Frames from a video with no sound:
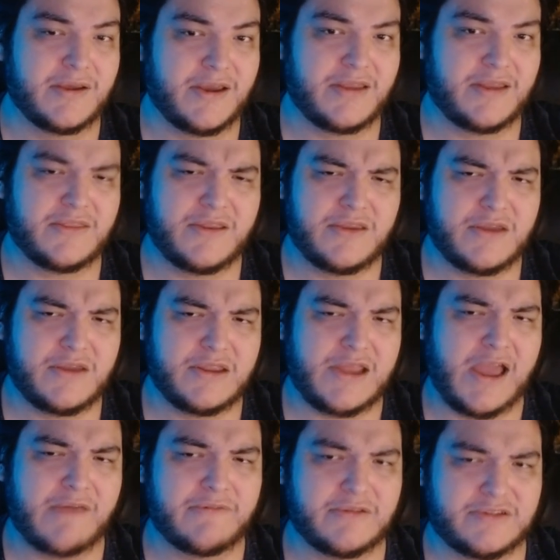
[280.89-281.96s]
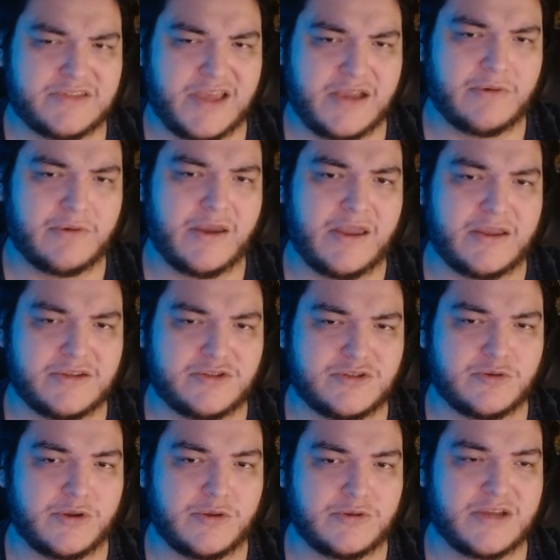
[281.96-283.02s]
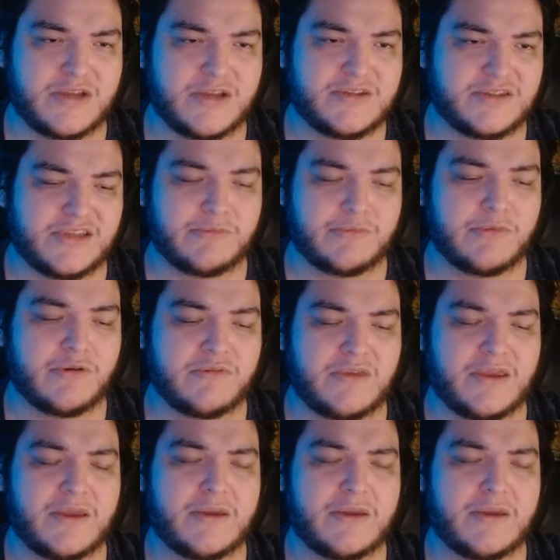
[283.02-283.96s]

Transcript: And then you can have it segue into a new Justice League movie